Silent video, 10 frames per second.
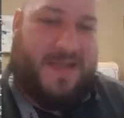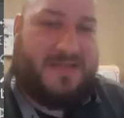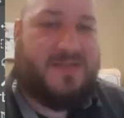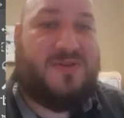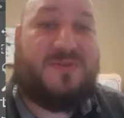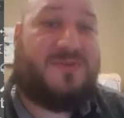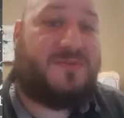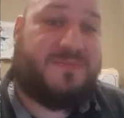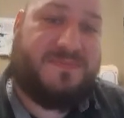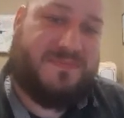It's
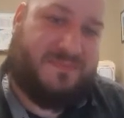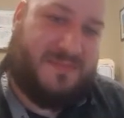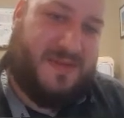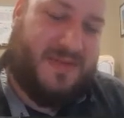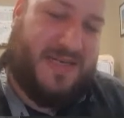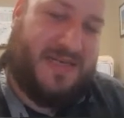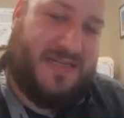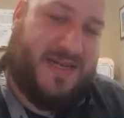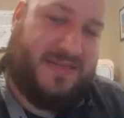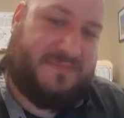cool. I mean, it's
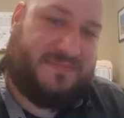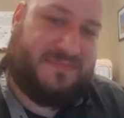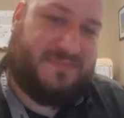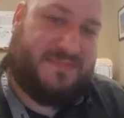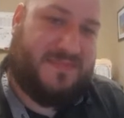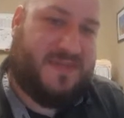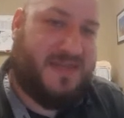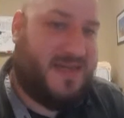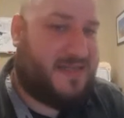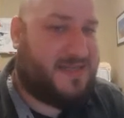not
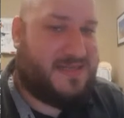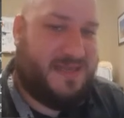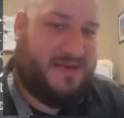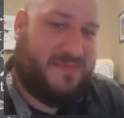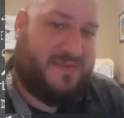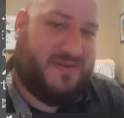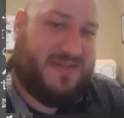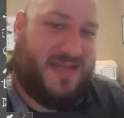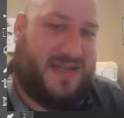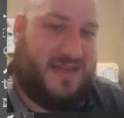necessary per
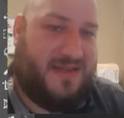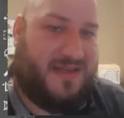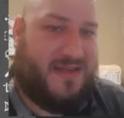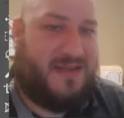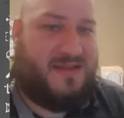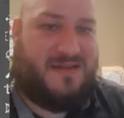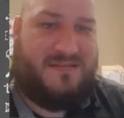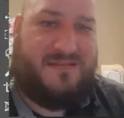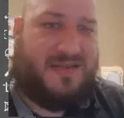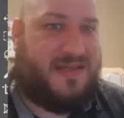se,
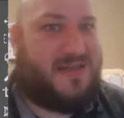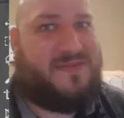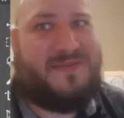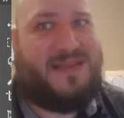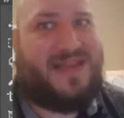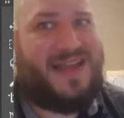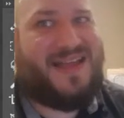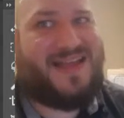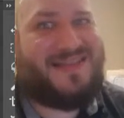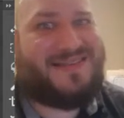but it definitely
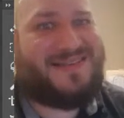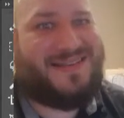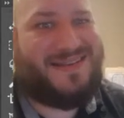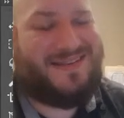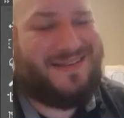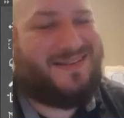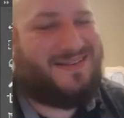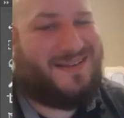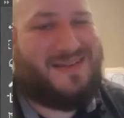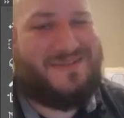adds.
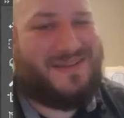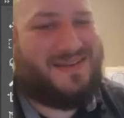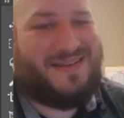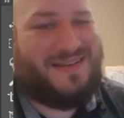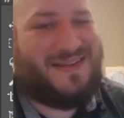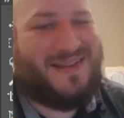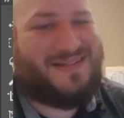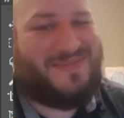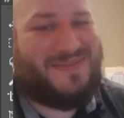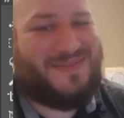I mean, it
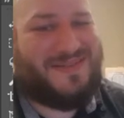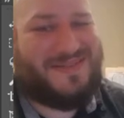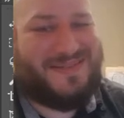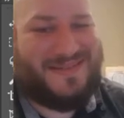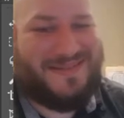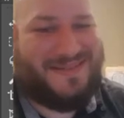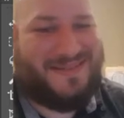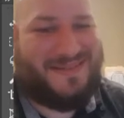adds a few touches.